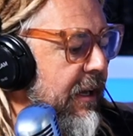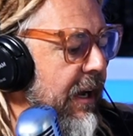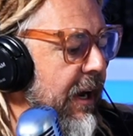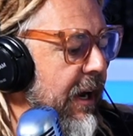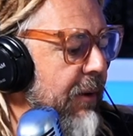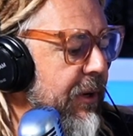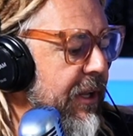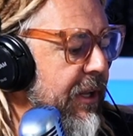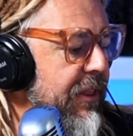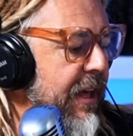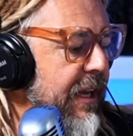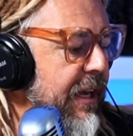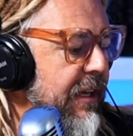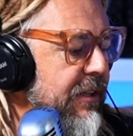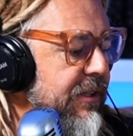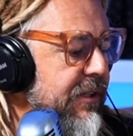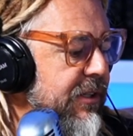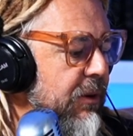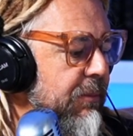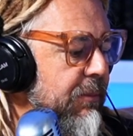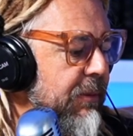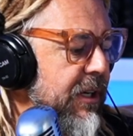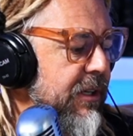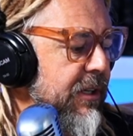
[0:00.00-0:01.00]
I want to thank you
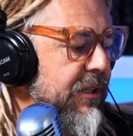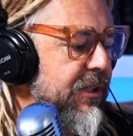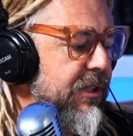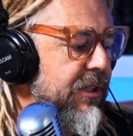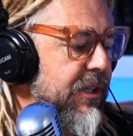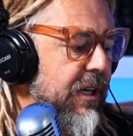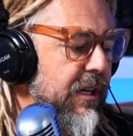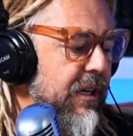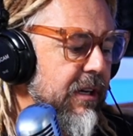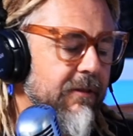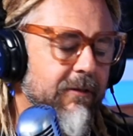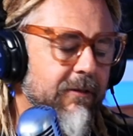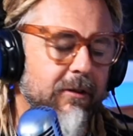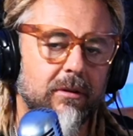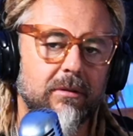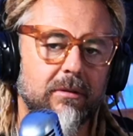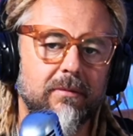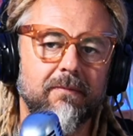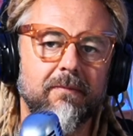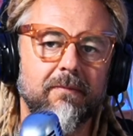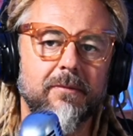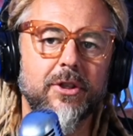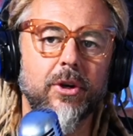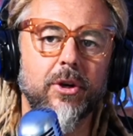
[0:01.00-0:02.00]
so much for
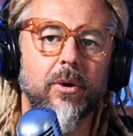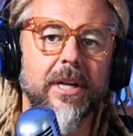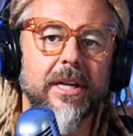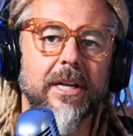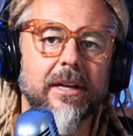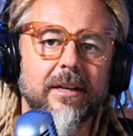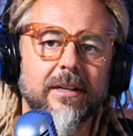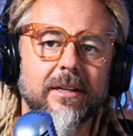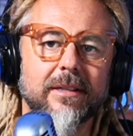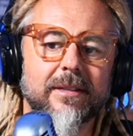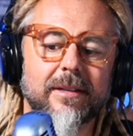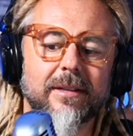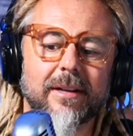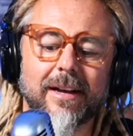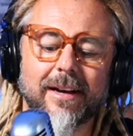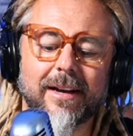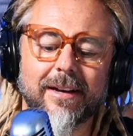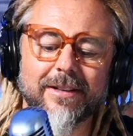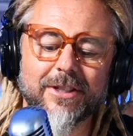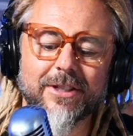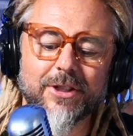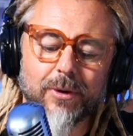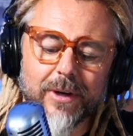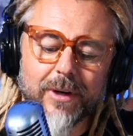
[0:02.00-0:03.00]
joining us.
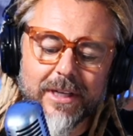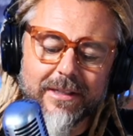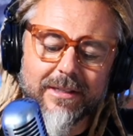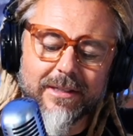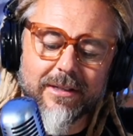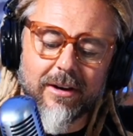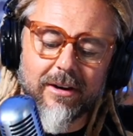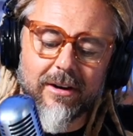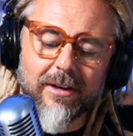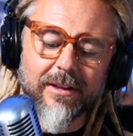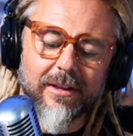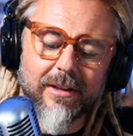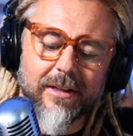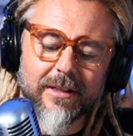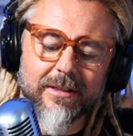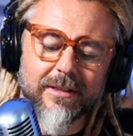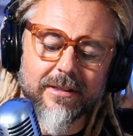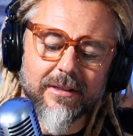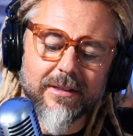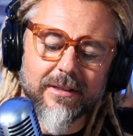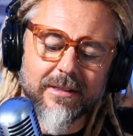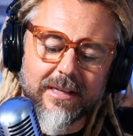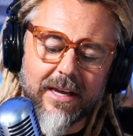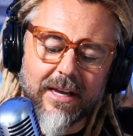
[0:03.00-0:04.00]
Join us on
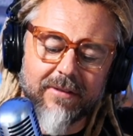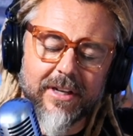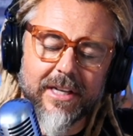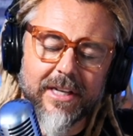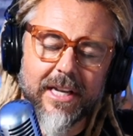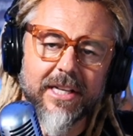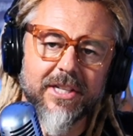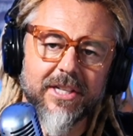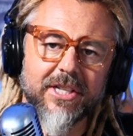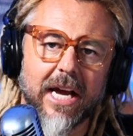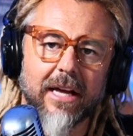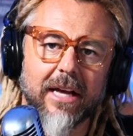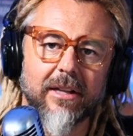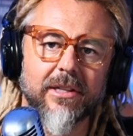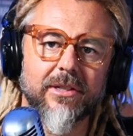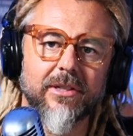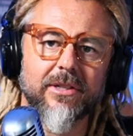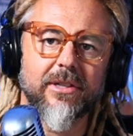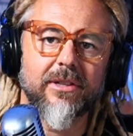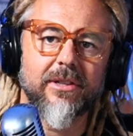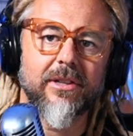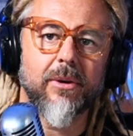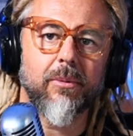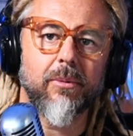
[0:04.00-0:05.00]
this 7-day
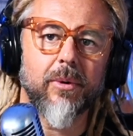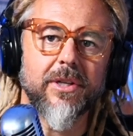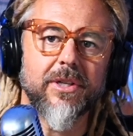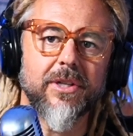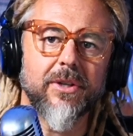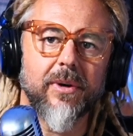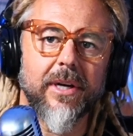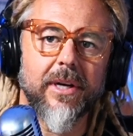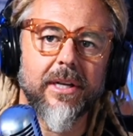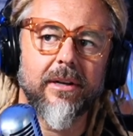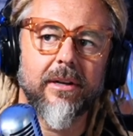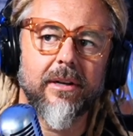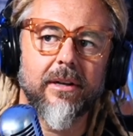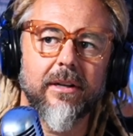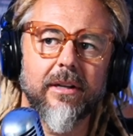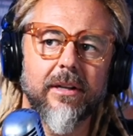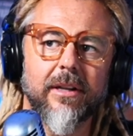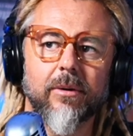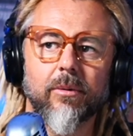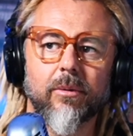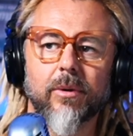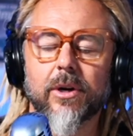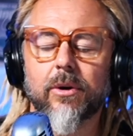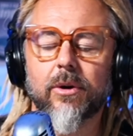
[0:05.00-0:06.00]
challenge that we're doing.
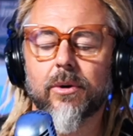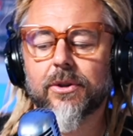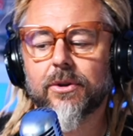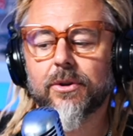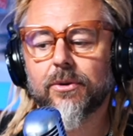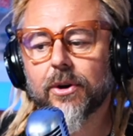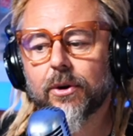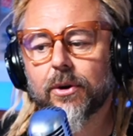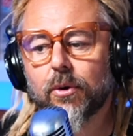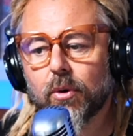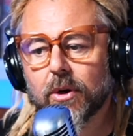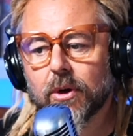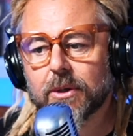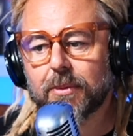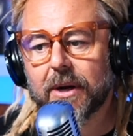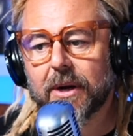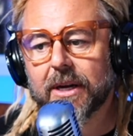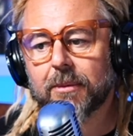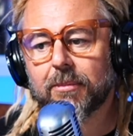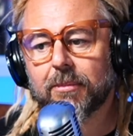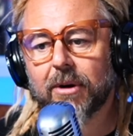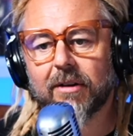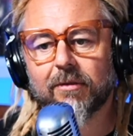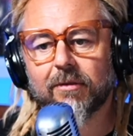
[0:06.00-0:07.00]
That we're going through the
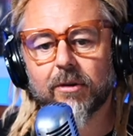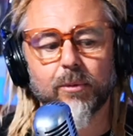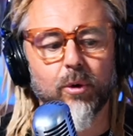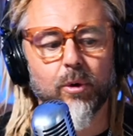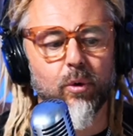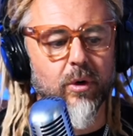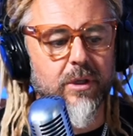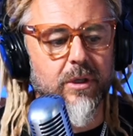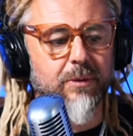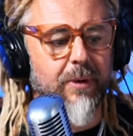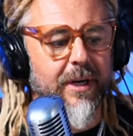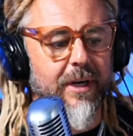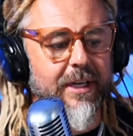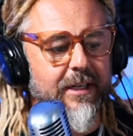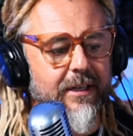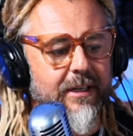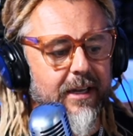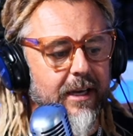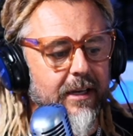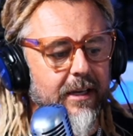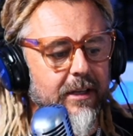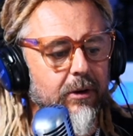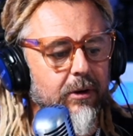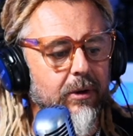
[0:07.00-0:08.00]
corresponding proverb, corresponding
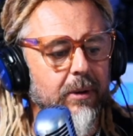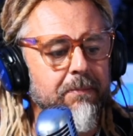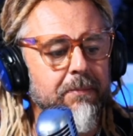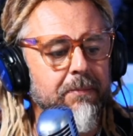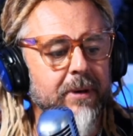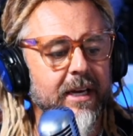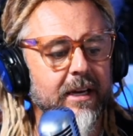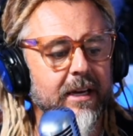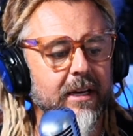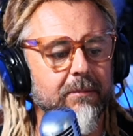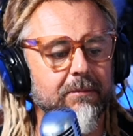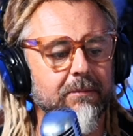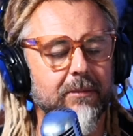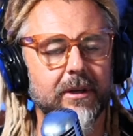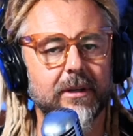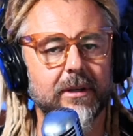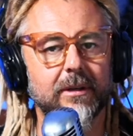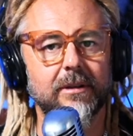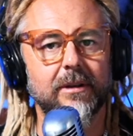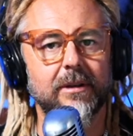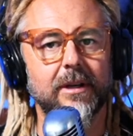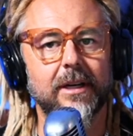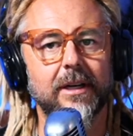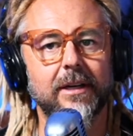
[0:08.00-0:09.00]
day. You can pick up
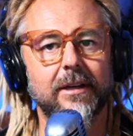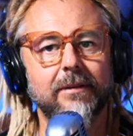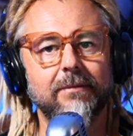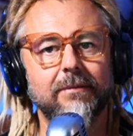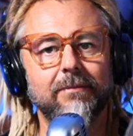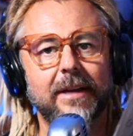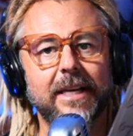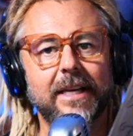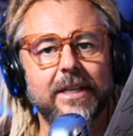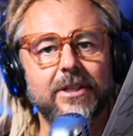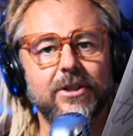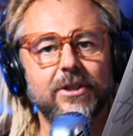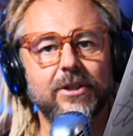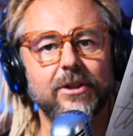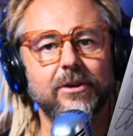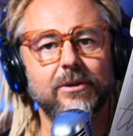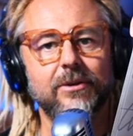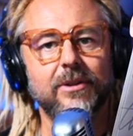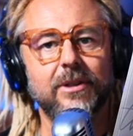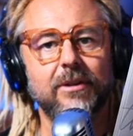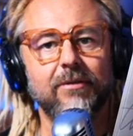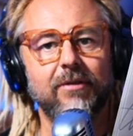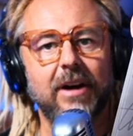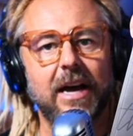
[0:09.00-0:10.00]
the Inch
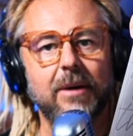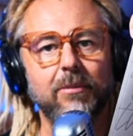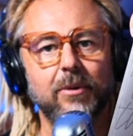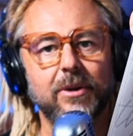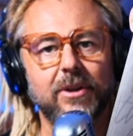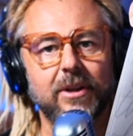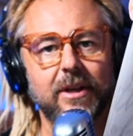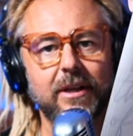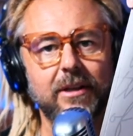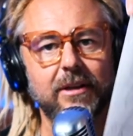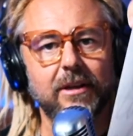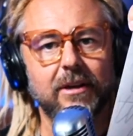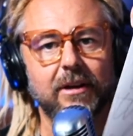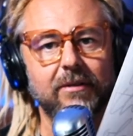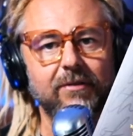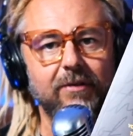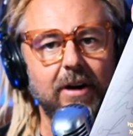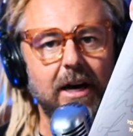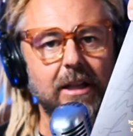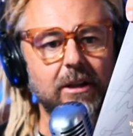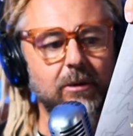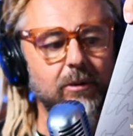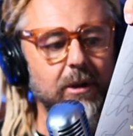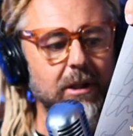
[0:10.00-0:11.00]
Stones, the Vibe Within. You can
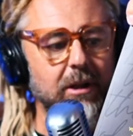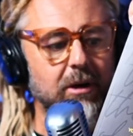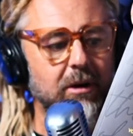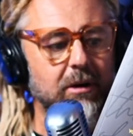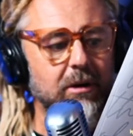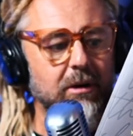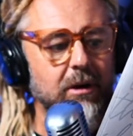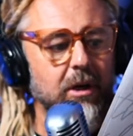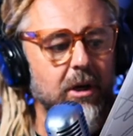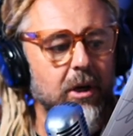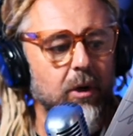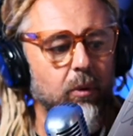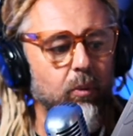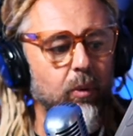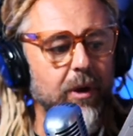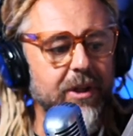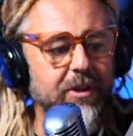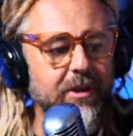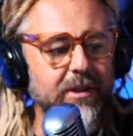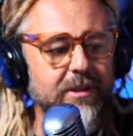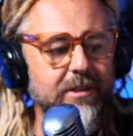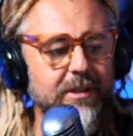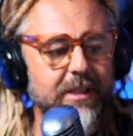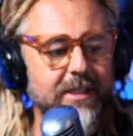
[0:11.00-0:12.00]
follow along
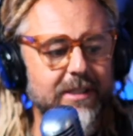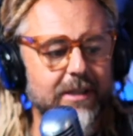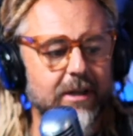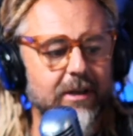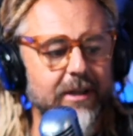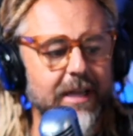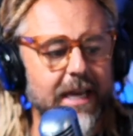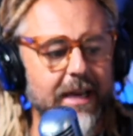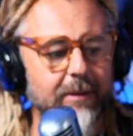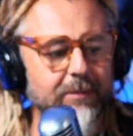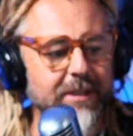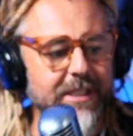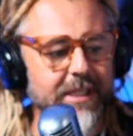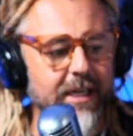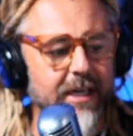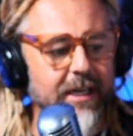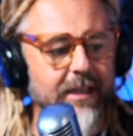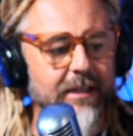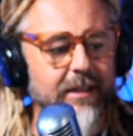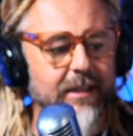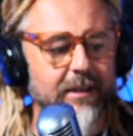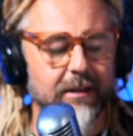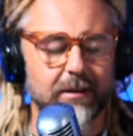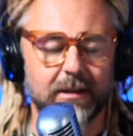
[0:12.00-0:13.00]
with us. It's on
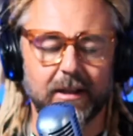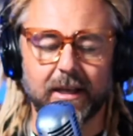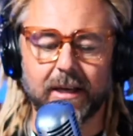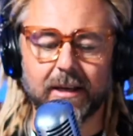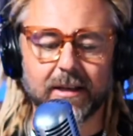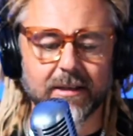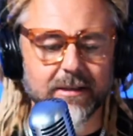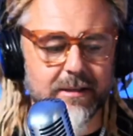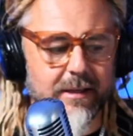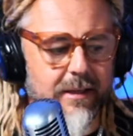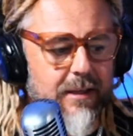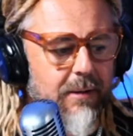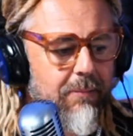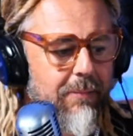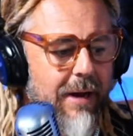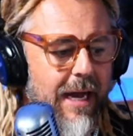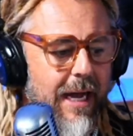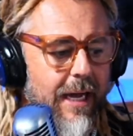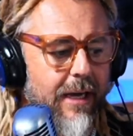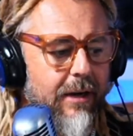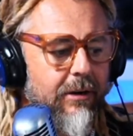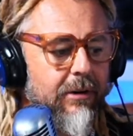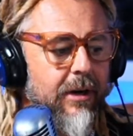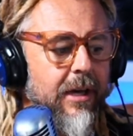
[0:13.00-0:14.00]
Amazon. The link is in the
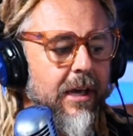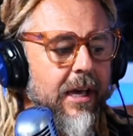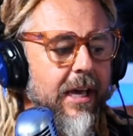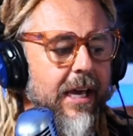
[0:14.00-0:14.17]
bio.